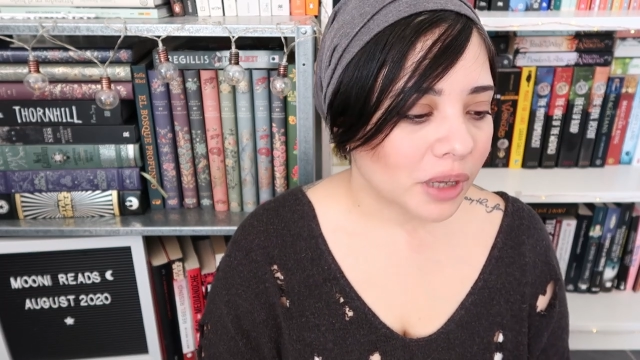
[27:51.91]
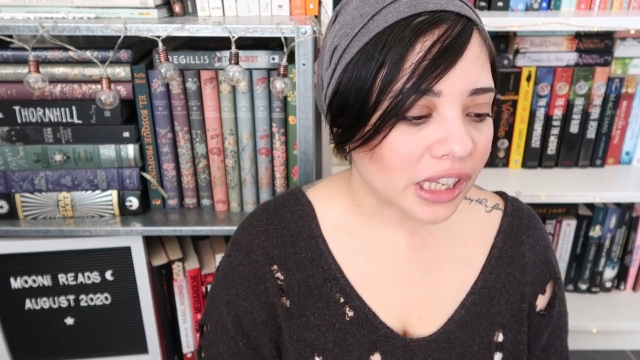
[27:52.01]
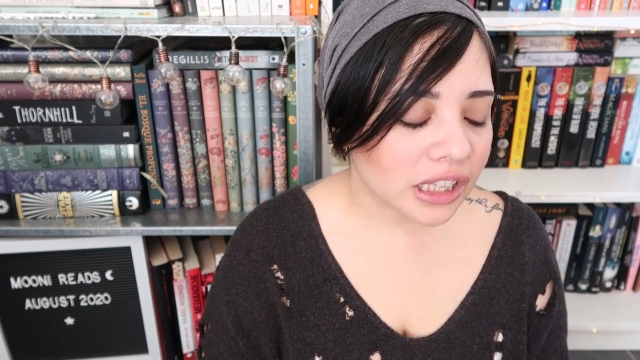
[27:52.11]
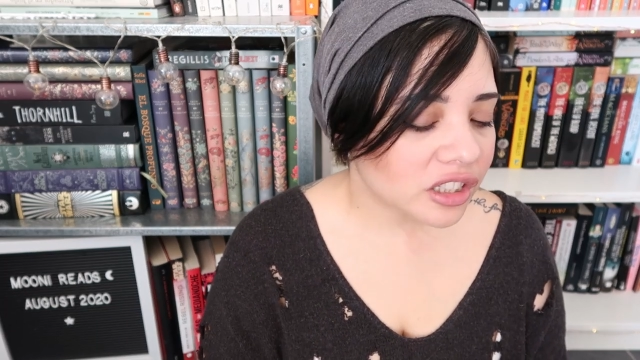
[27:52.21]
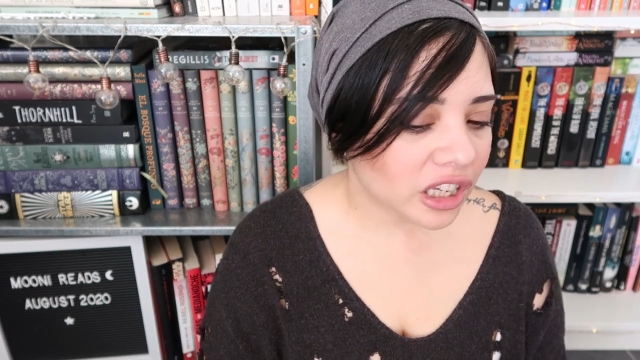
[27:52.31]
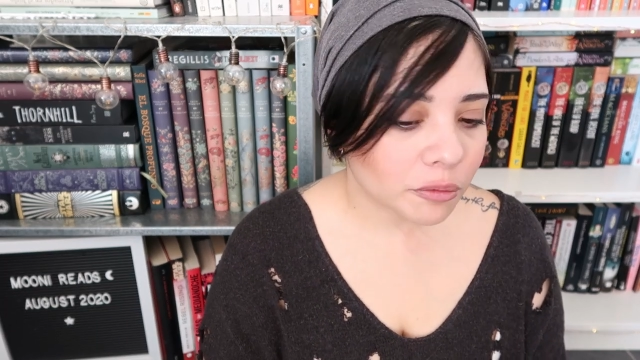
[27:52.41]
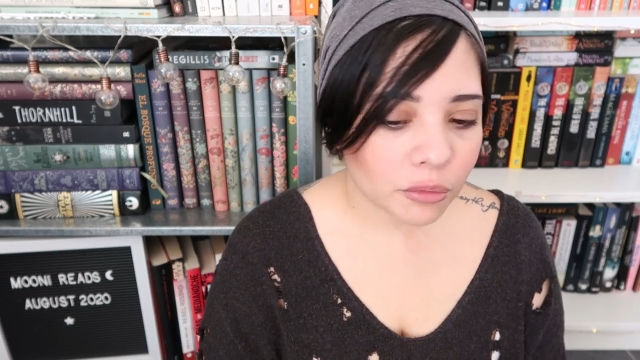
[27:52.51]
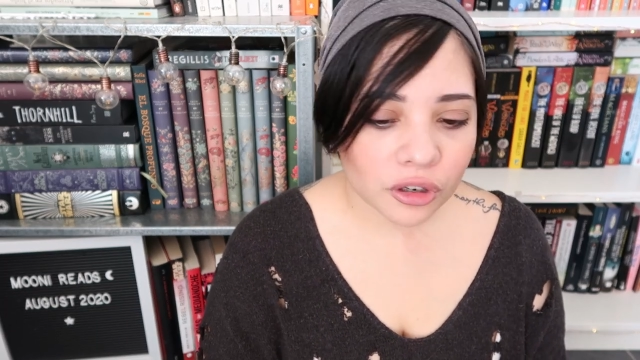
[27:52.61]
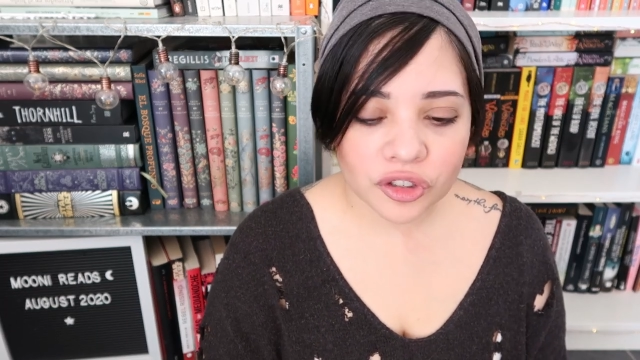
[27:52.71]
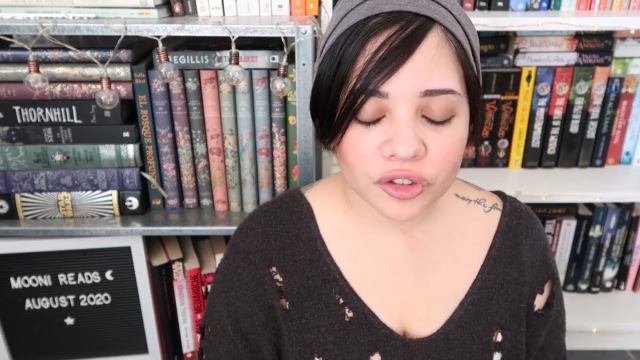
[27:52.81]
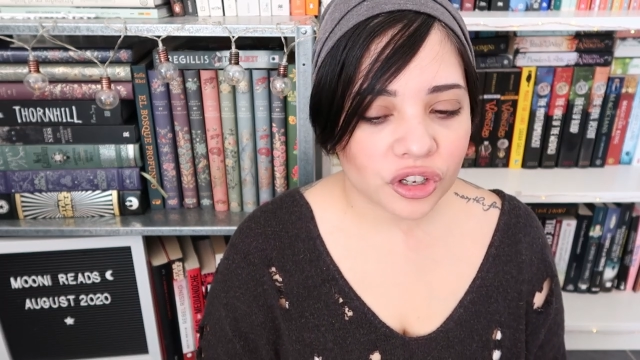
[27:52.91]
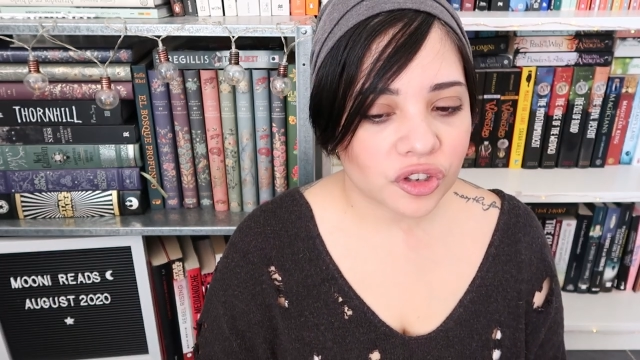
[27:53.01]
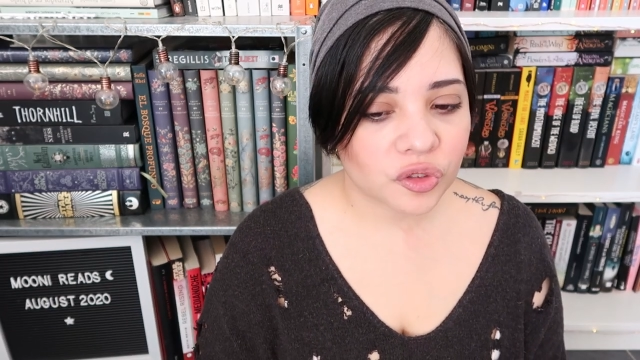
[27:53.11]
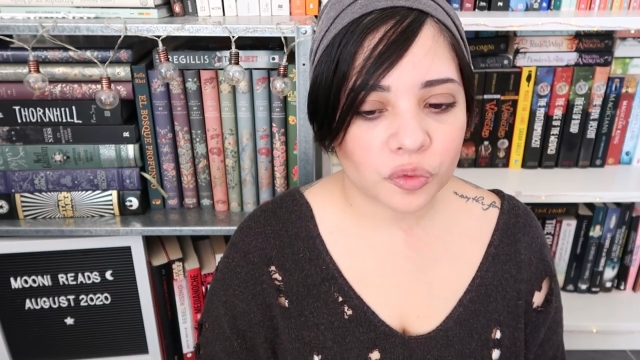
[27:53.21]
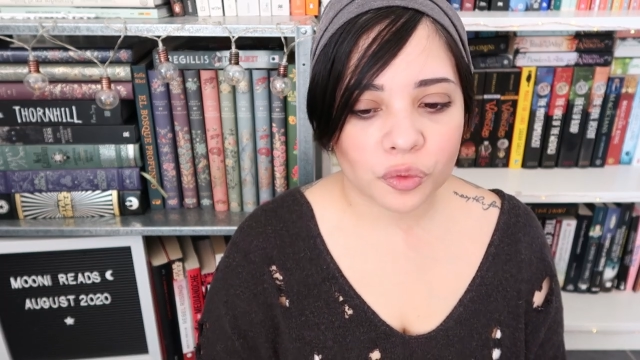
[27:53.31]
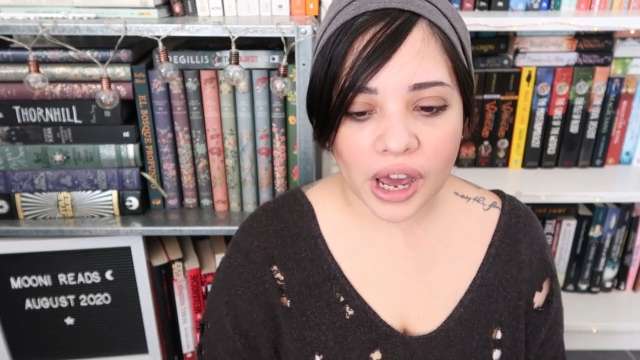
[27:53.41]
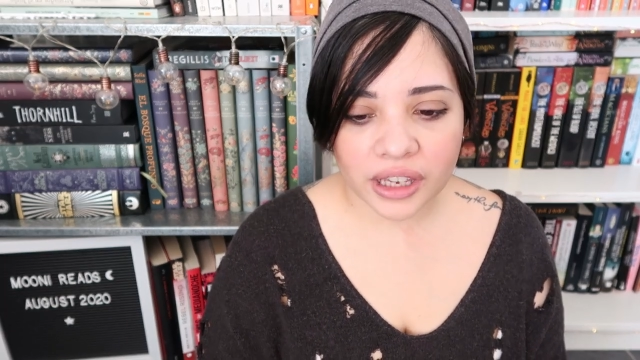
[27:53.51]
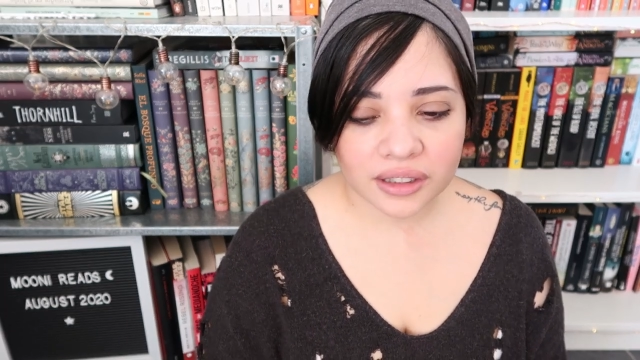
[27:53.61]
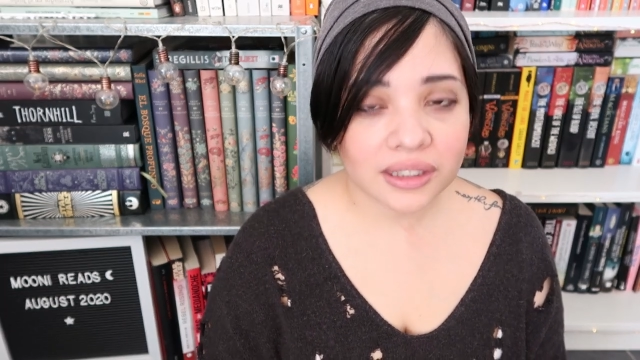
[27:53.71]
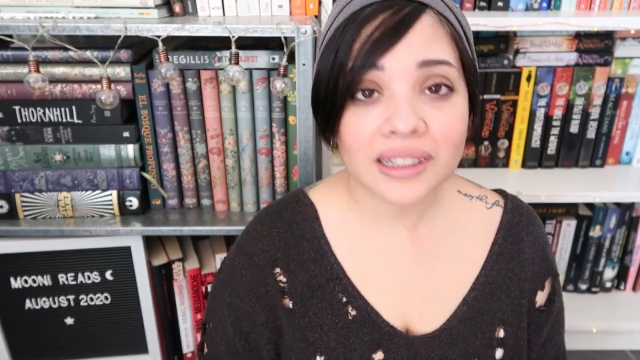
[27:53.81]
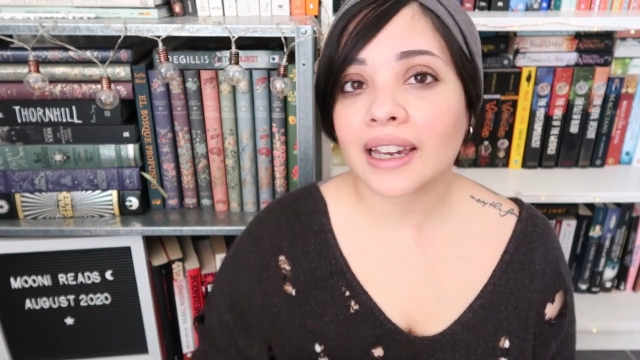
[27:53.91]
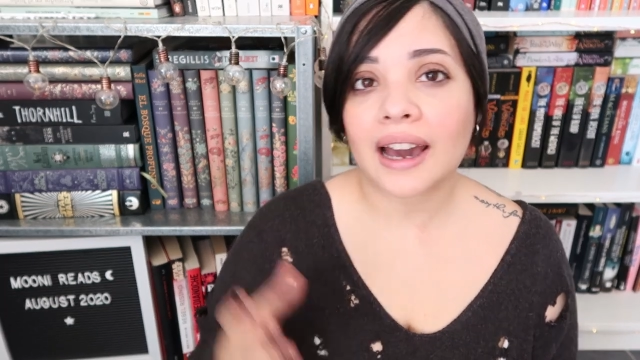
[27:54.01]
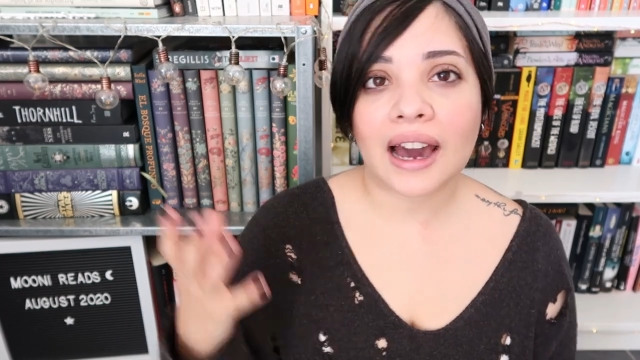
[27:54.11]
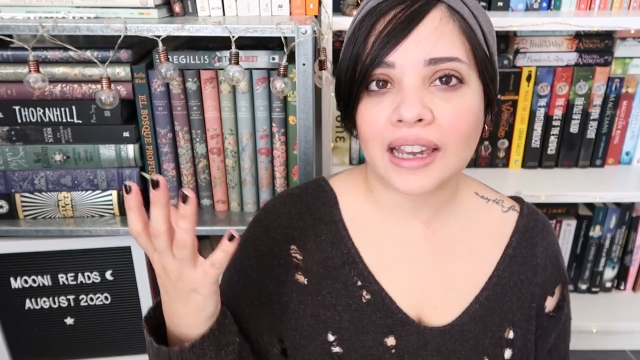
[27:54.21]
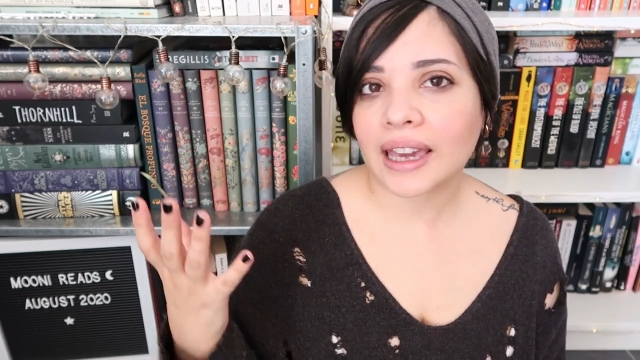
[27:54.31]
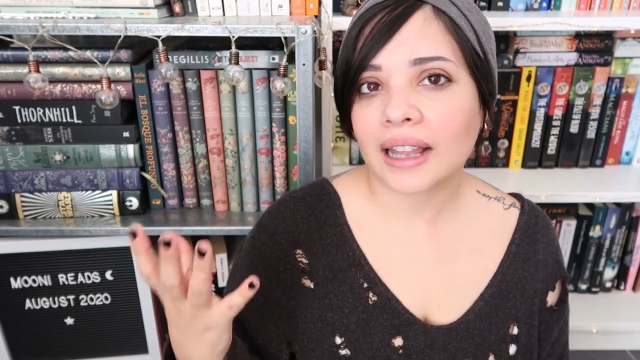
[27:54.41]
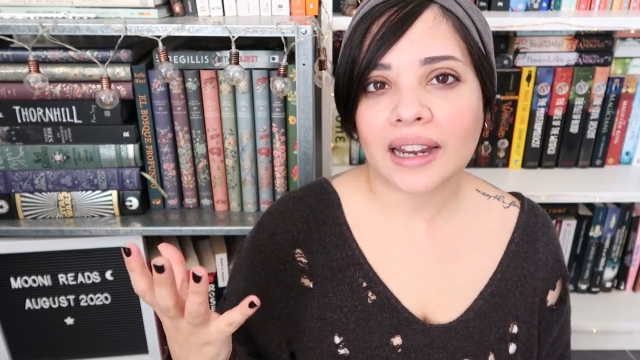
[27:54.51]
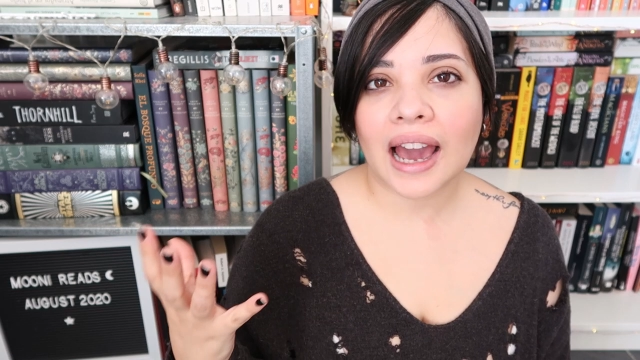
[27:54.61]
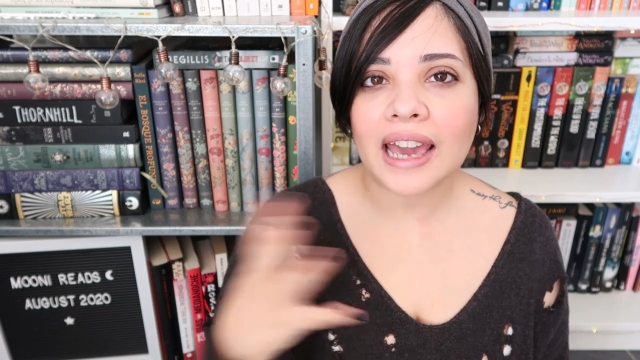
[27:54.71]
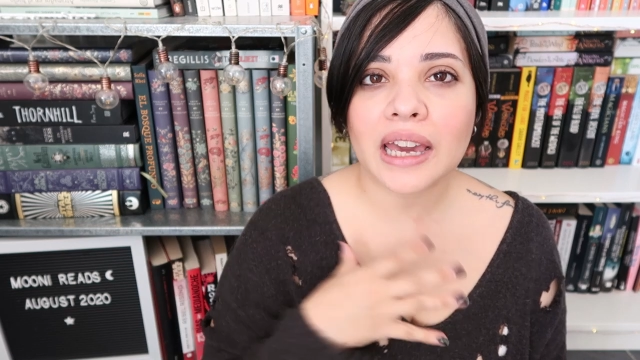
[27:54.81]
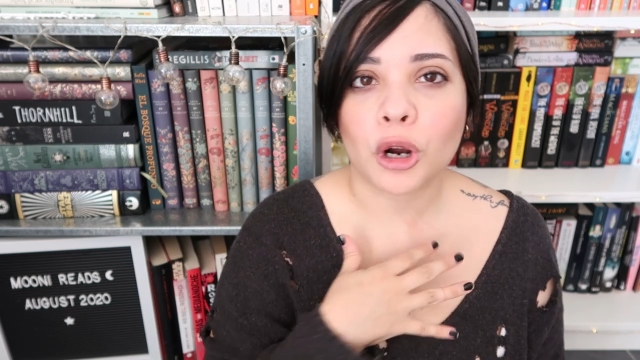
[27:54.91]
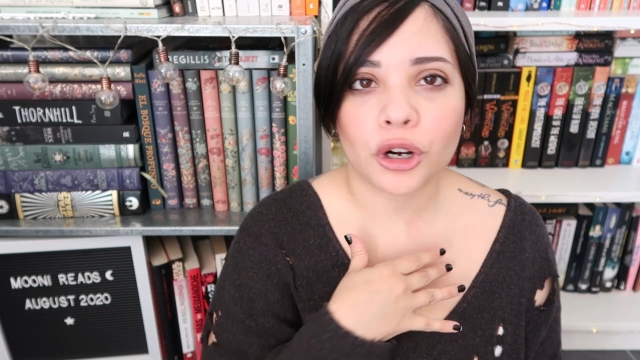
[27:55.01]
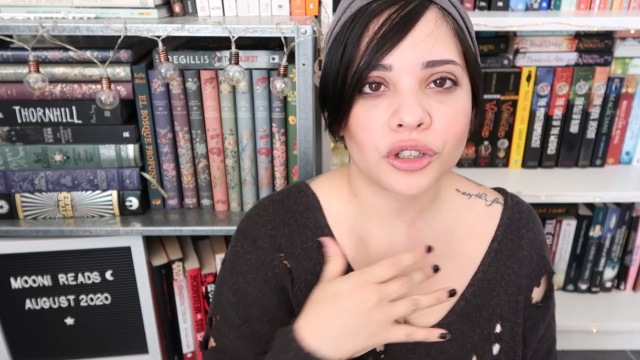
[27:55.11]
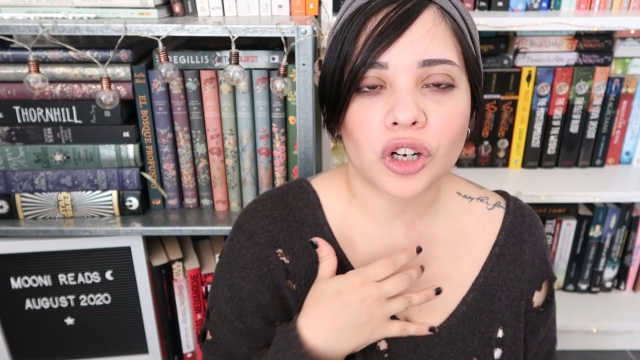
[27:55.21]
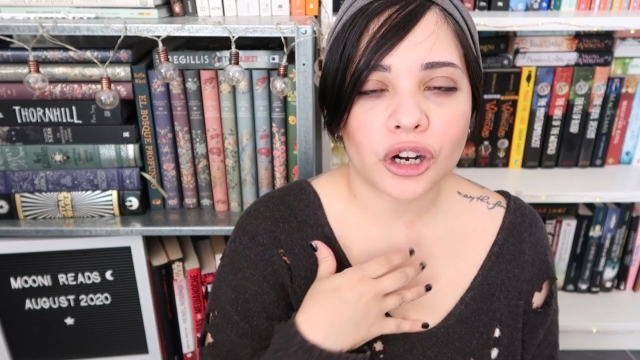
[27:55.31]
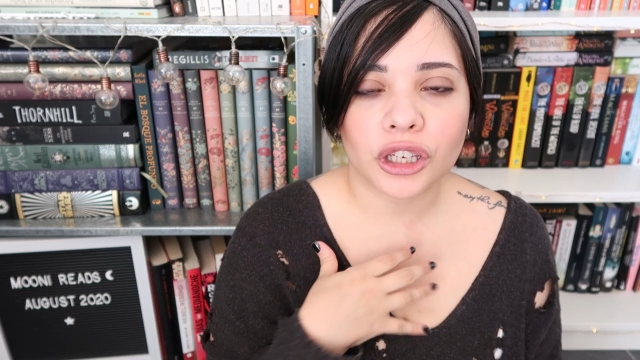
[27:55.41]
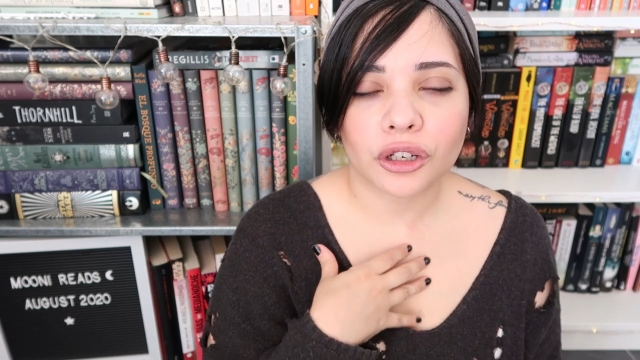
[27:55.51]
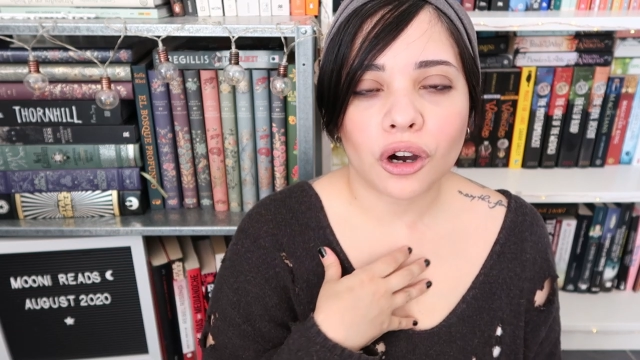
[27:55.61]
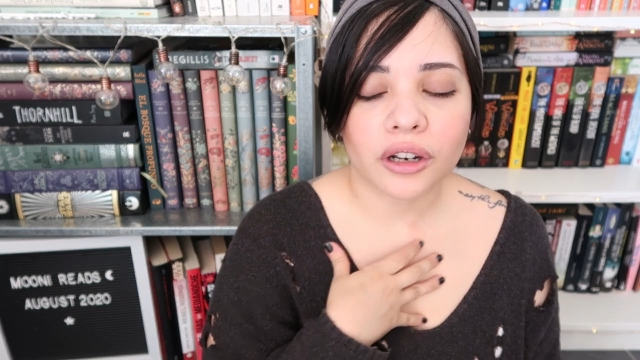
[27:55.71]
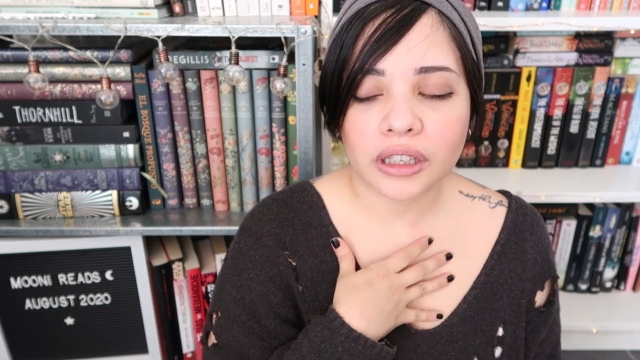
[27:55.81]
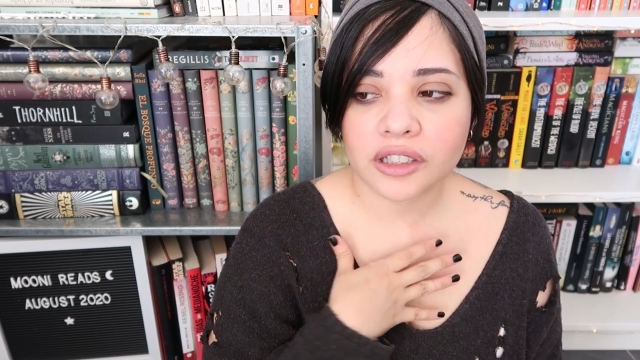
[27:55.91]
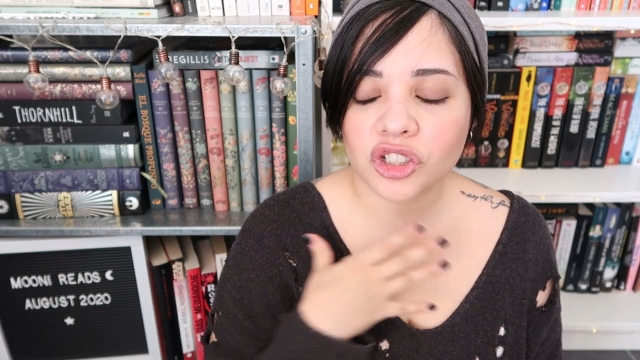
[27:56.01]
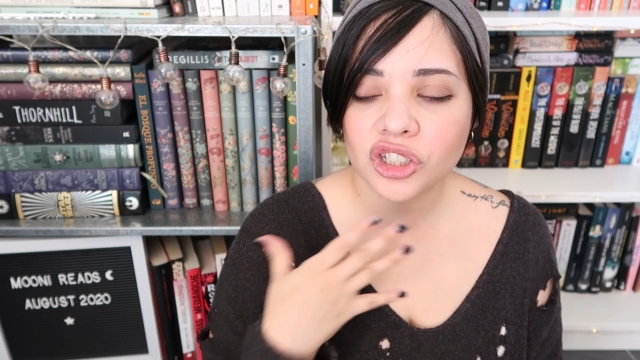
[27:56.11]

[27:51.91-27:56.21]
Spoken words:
Becky Chambers just writes, like, again, I am her target audience.